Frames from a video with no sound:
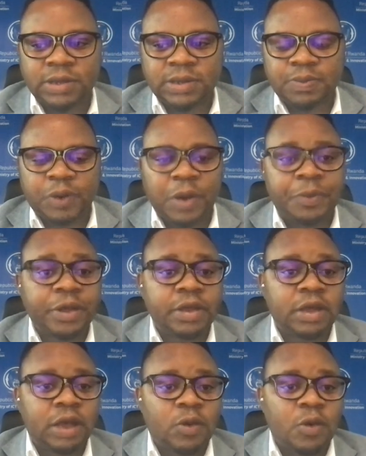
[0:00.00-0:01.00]
it's
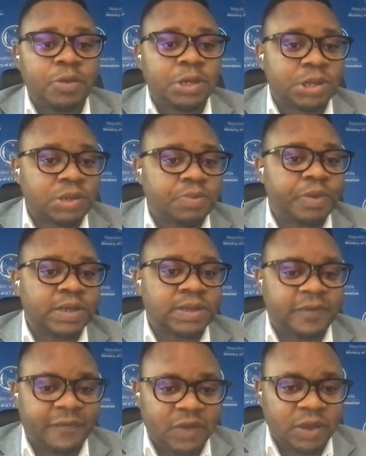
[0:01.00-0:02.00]
probably a
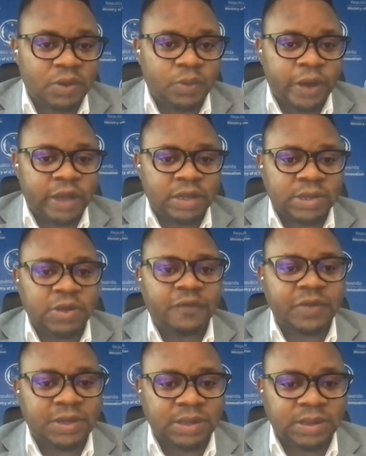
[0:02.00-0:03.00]
commission-based fee where
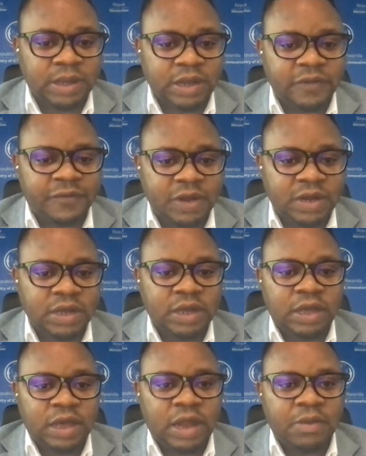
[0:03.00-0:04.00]
the service is
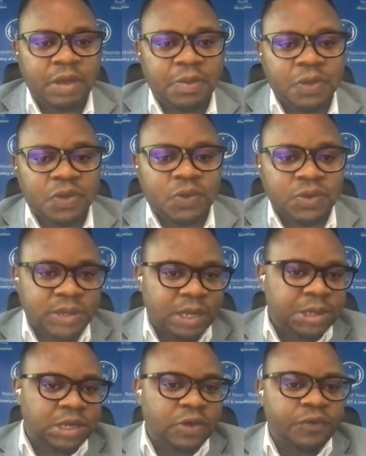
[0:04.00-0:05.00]
delivered, and maybe
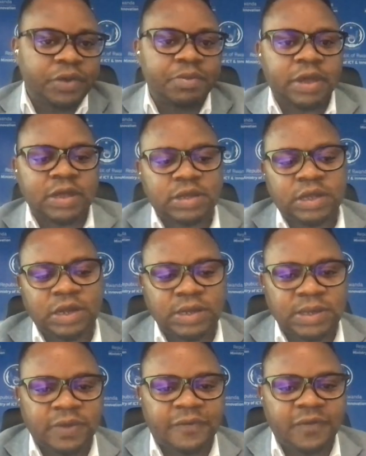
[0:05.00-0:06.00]
through such an
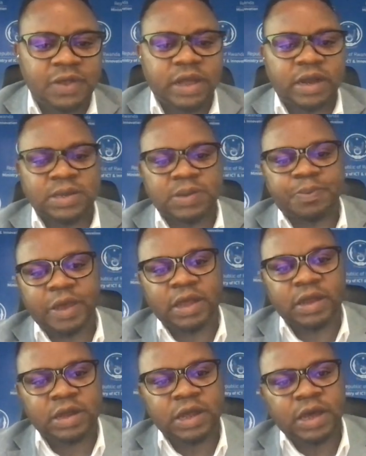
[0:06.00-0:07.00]
agreement, there is a fee that
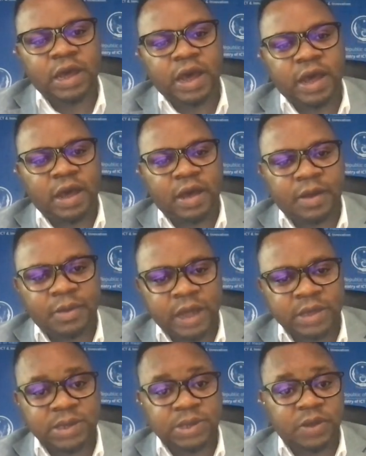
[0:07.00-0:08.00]
is paid
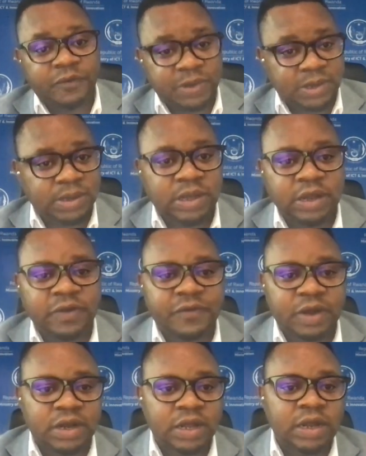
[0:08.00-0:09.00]
as a service is
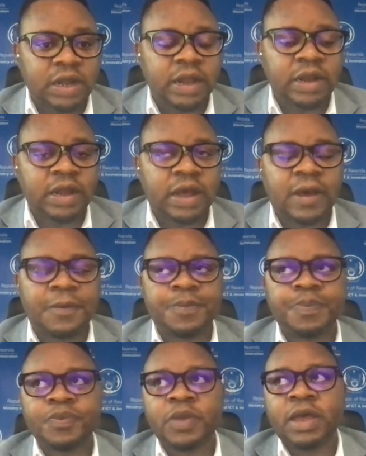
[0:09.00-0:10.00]
delivered. And
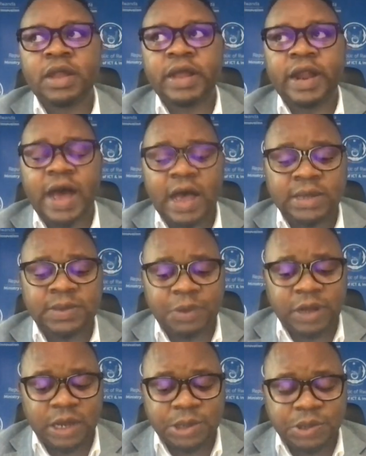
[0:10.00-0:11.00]
that
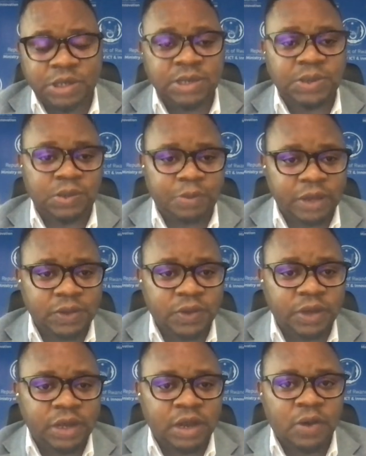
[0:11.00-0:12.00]
has been actually
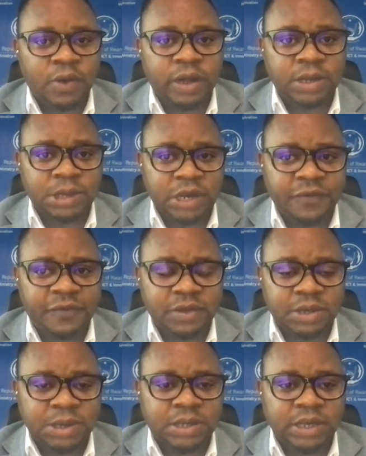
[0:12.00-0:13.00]
instrumental in our
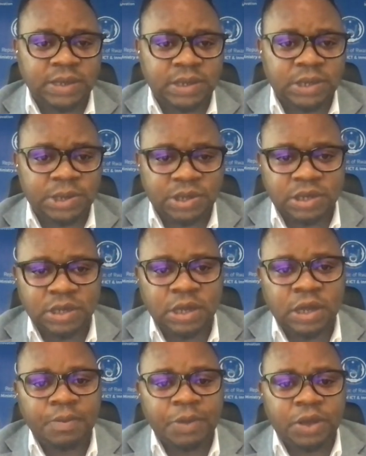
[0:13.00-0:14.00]
journey for
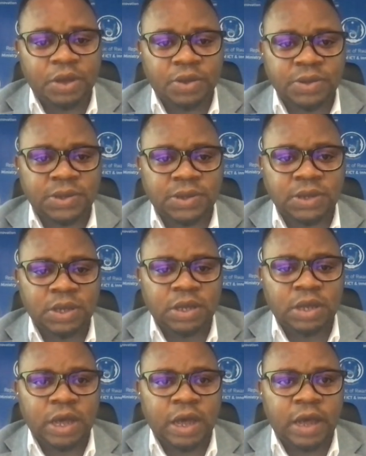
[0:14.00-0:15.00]
digitization,
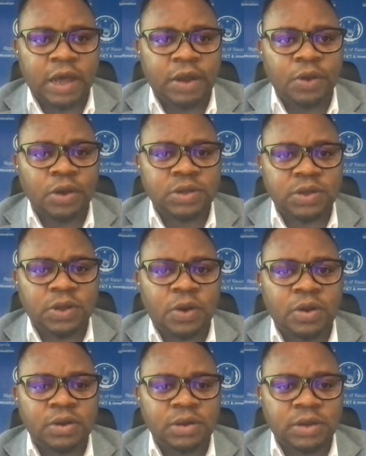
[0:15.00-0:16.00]
because not
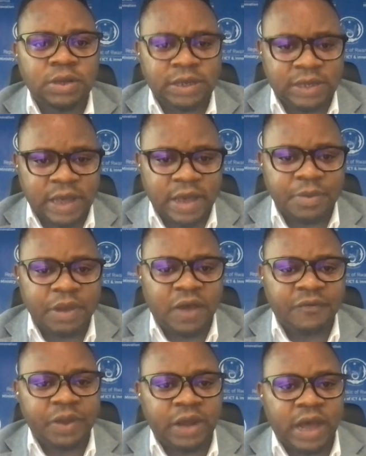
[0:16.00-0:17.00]
all the
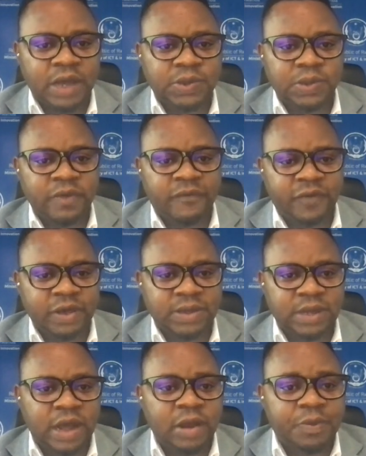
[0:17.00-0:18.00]
time government has to
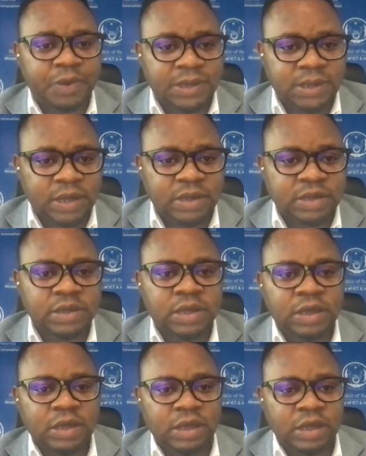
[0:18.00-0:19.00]
invest 100%